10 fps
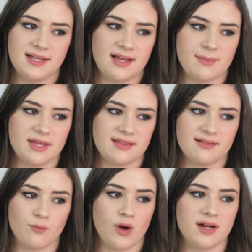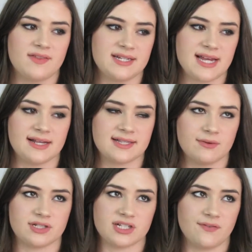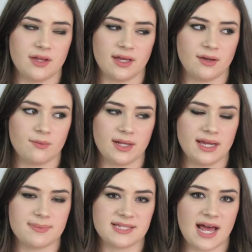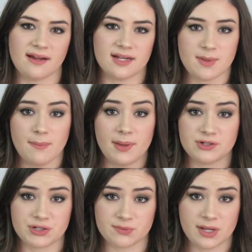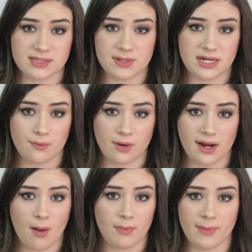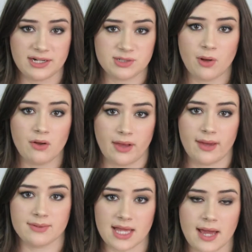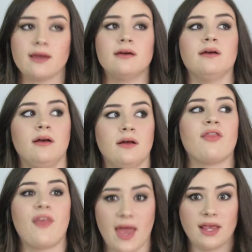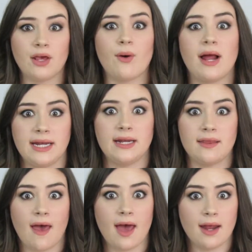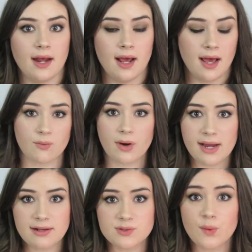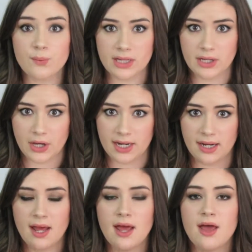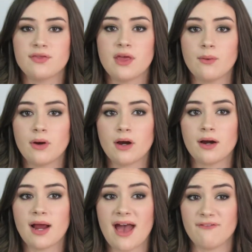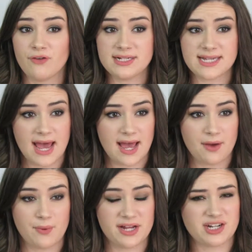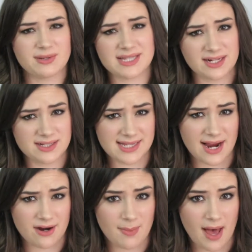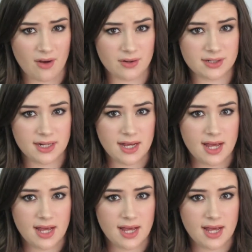I mean, one of the days I was just feeling really upset because my Pinterest recipe didn't work out, but my Chipotle was like, thank you, I needed that. The workouts were really good. They were every day, which I was a little scared about